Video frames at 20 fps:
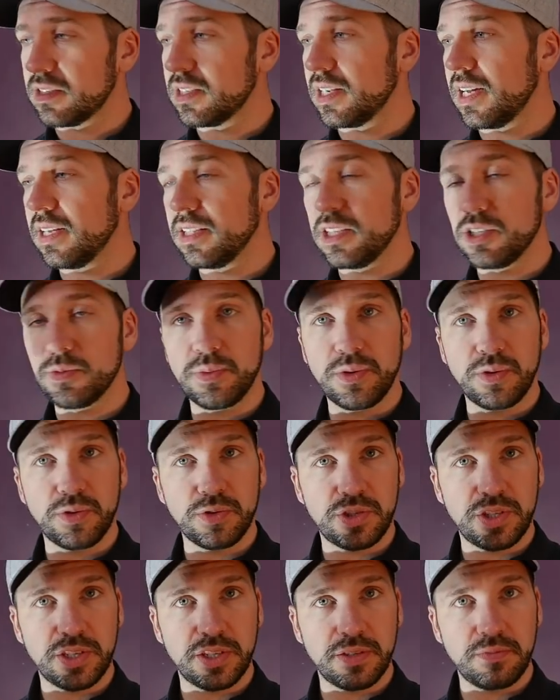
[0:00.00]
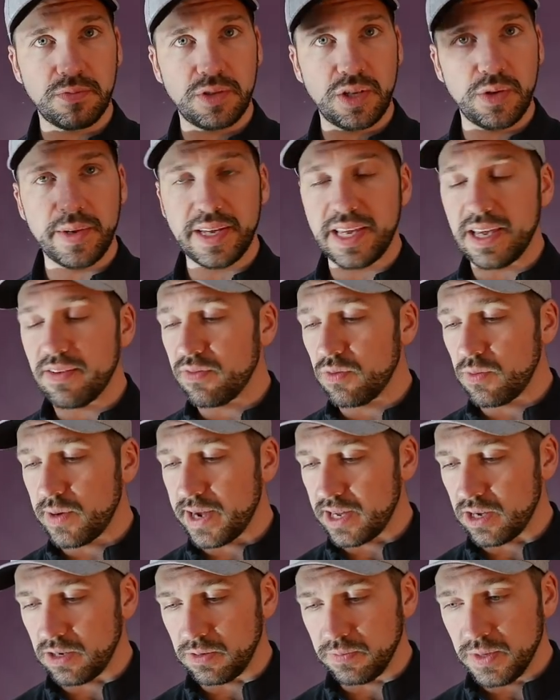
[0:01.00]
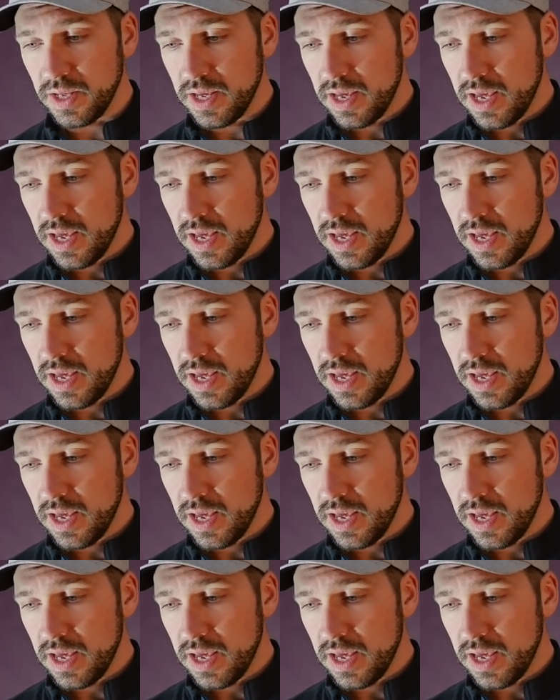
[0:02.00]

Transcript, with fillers: Titleist balls to do a giveaway on